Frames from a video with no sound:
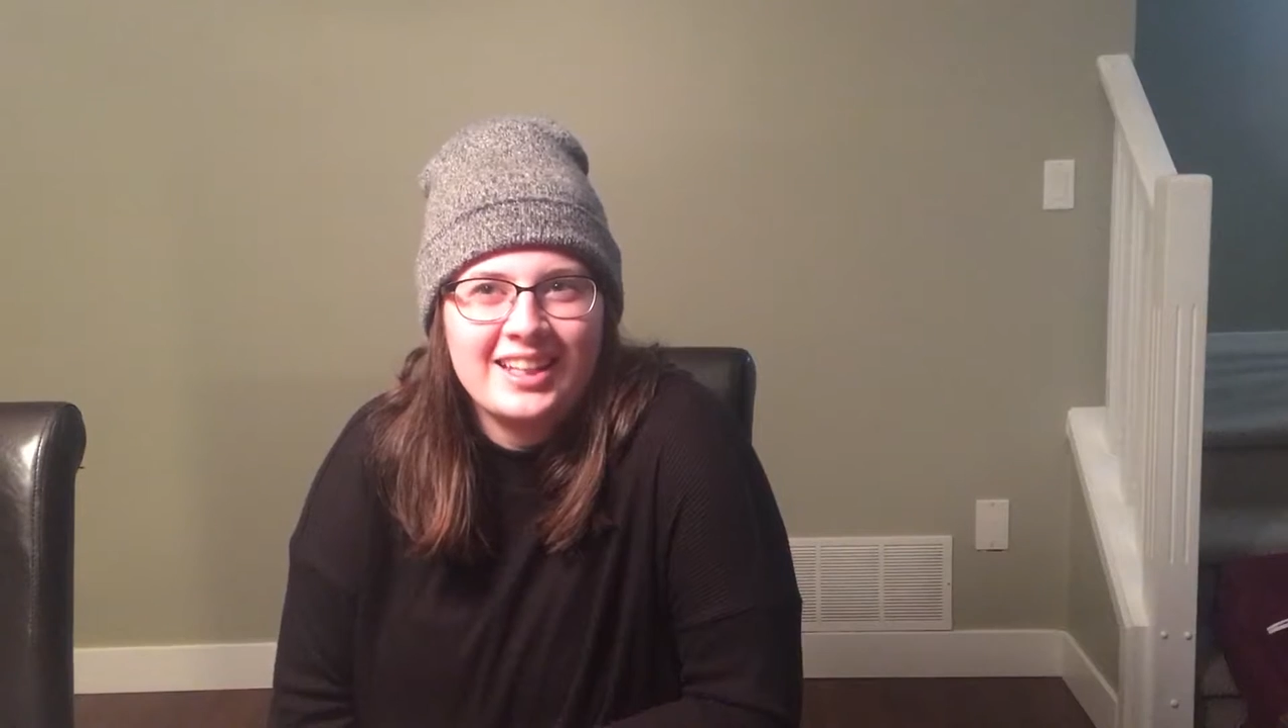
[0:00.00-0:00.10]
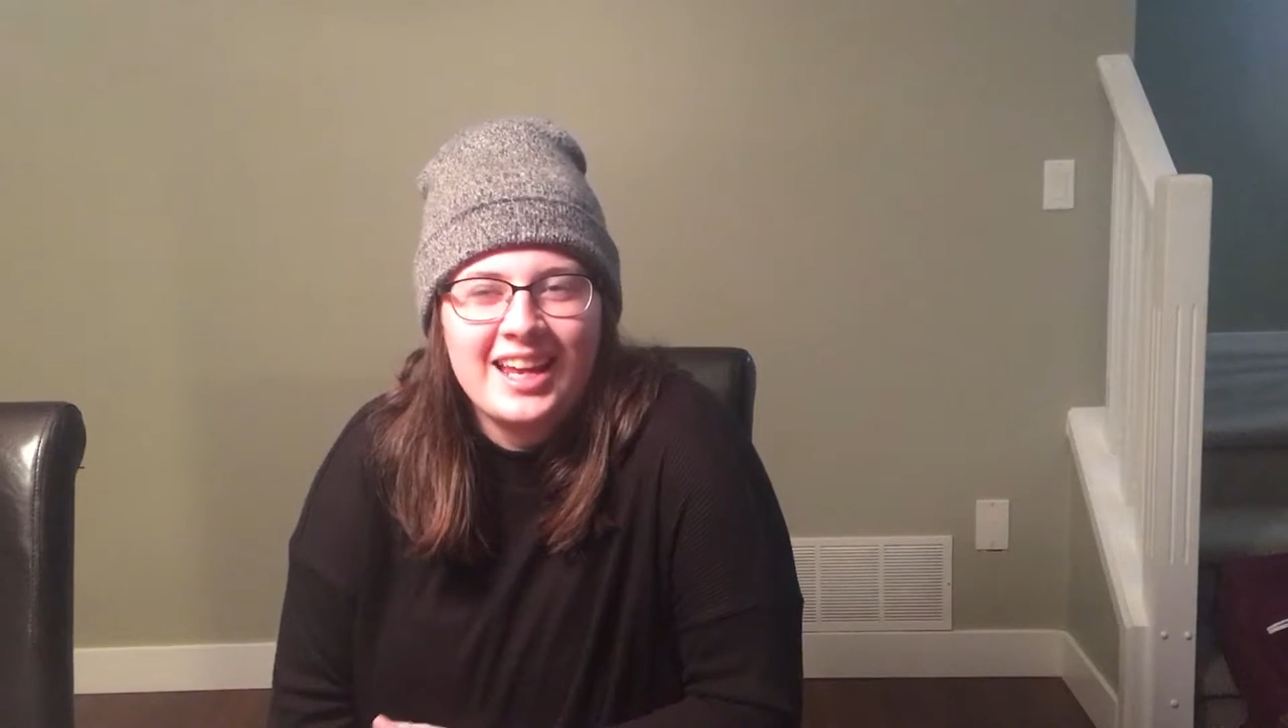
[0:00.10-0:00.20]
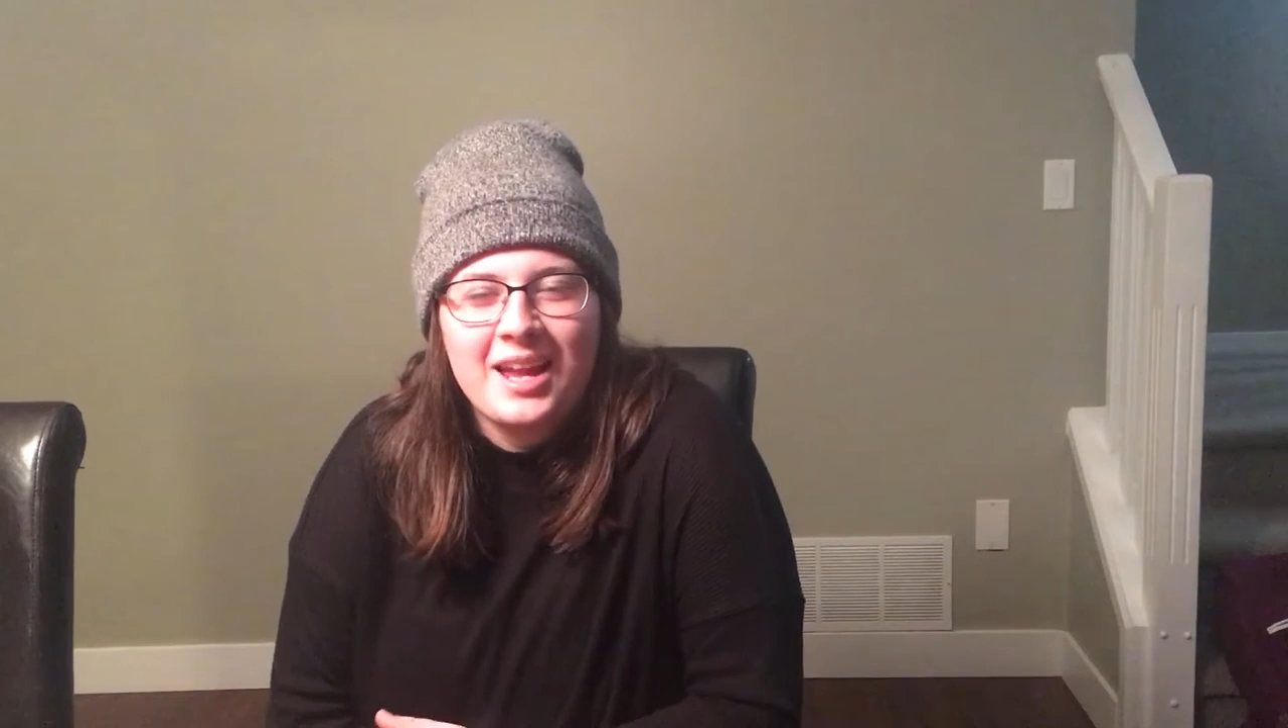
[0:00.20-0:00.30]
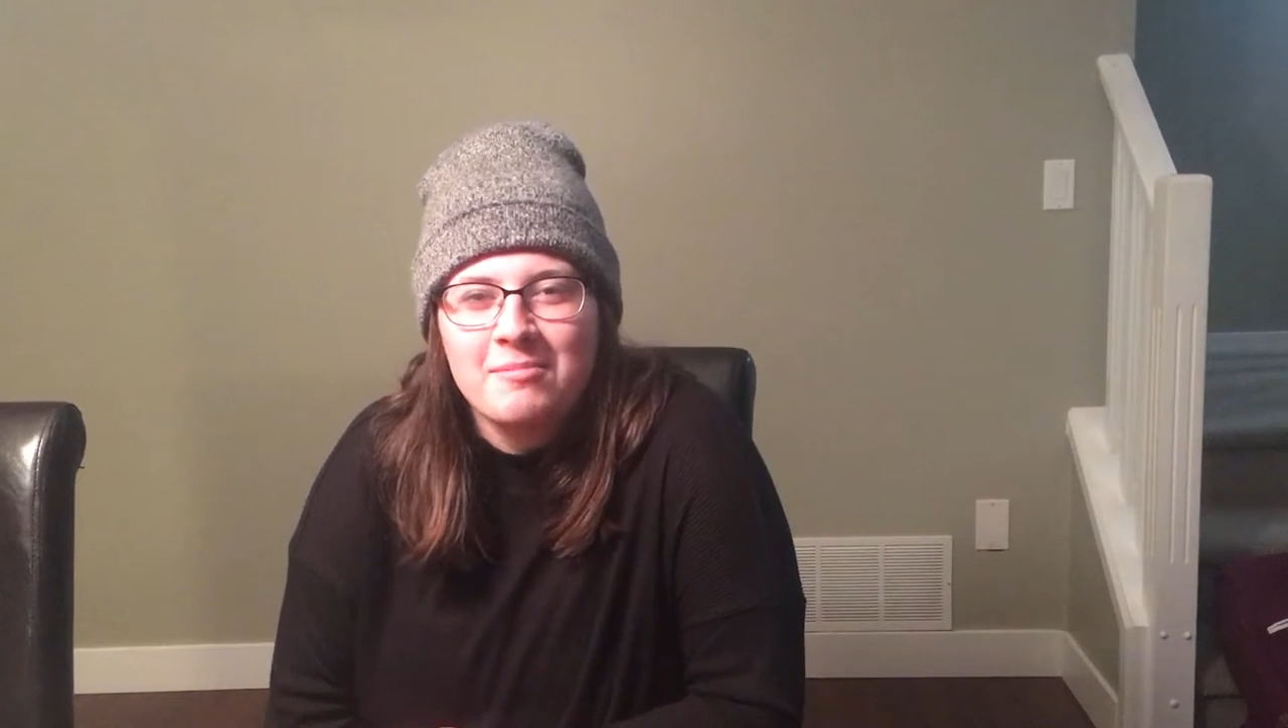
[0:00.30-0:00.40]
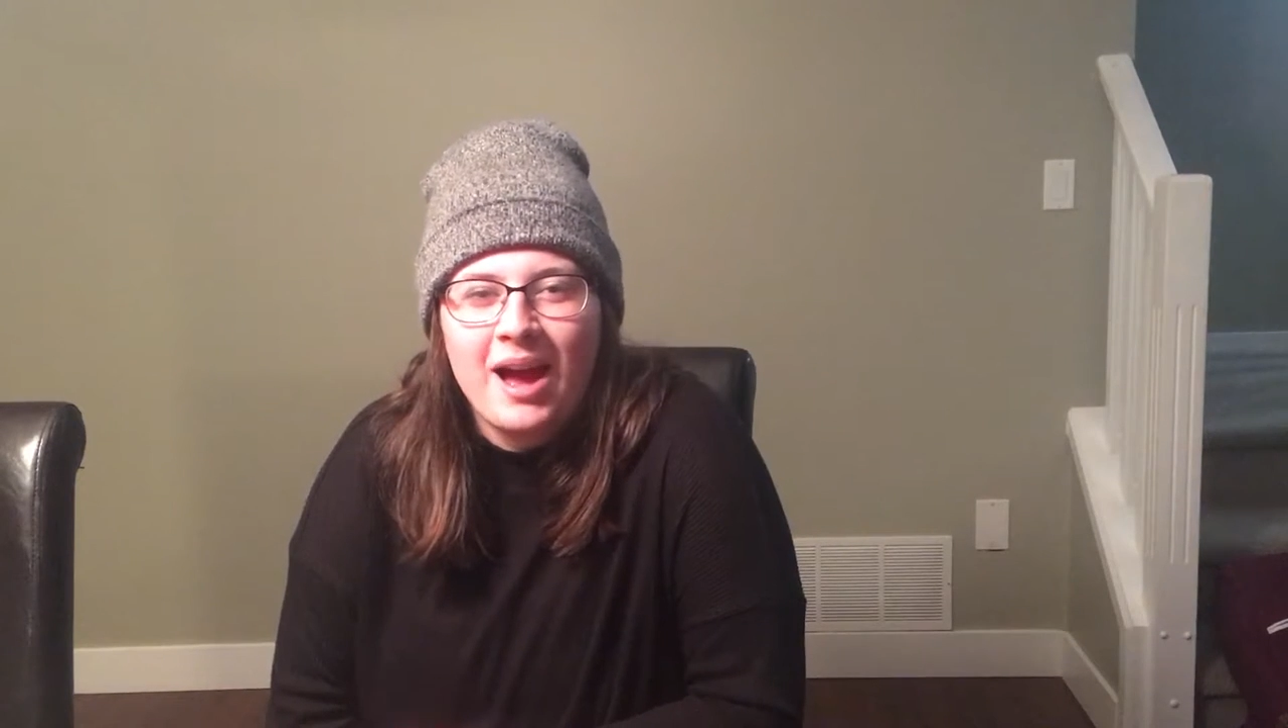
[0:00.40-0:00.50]
they
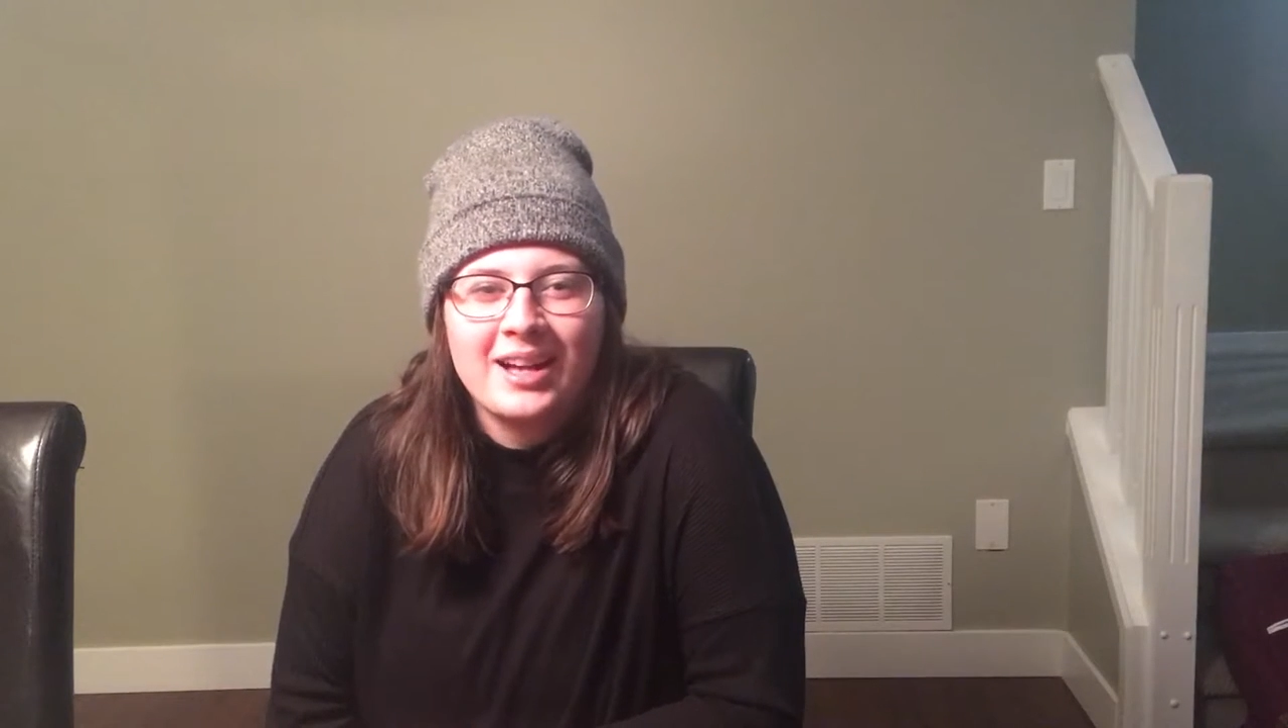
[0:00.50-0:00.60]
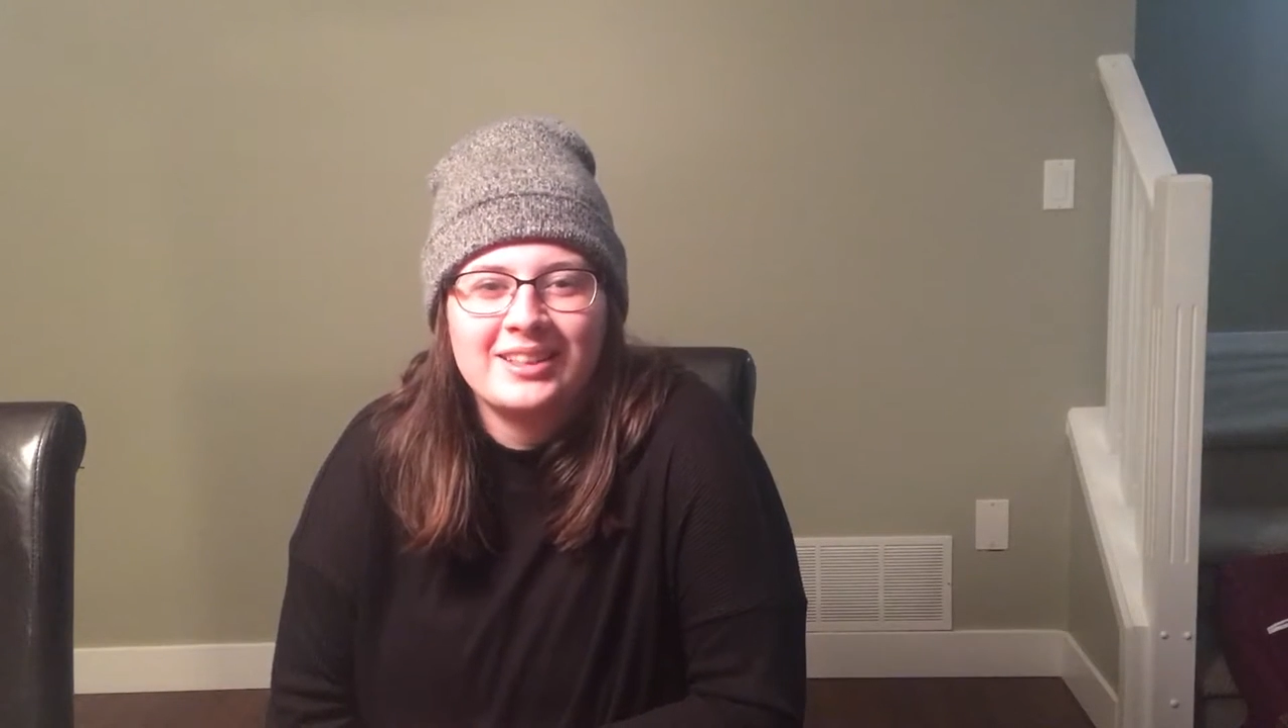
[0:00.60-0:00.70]
came back